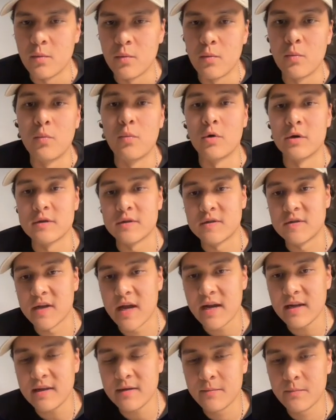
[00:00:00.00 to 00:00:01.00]
word
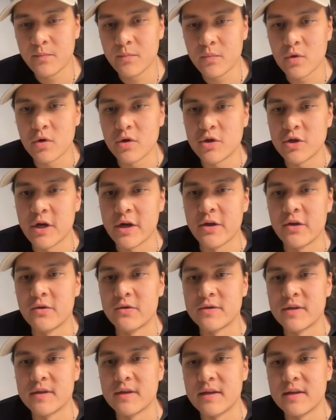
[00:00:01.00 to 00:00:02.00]
set, which
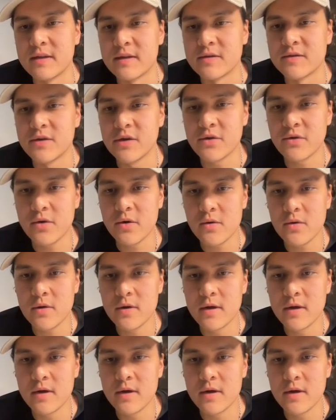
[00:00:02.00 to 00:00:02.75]
occurs at index 0